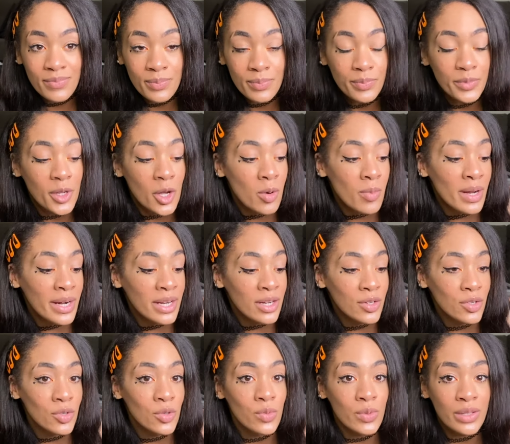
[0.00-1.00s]
Nobody
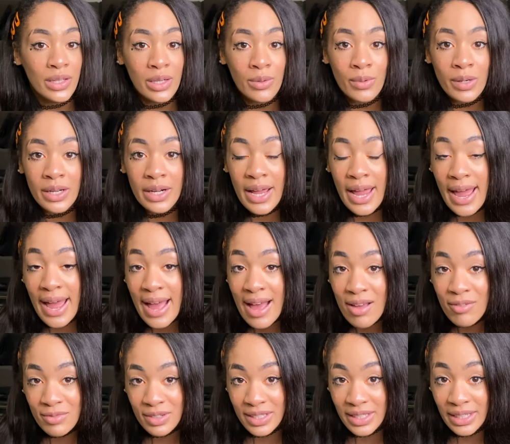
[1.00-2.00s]
knew when they were going to
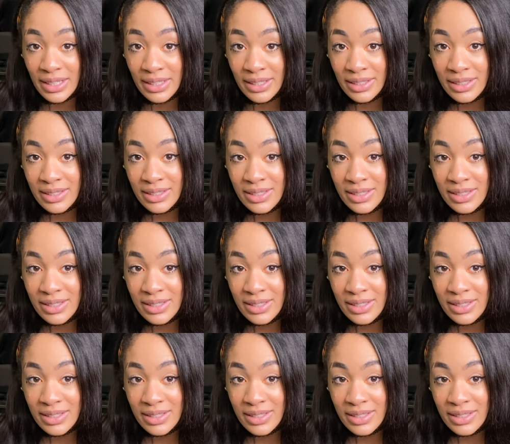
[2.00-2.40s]
have any.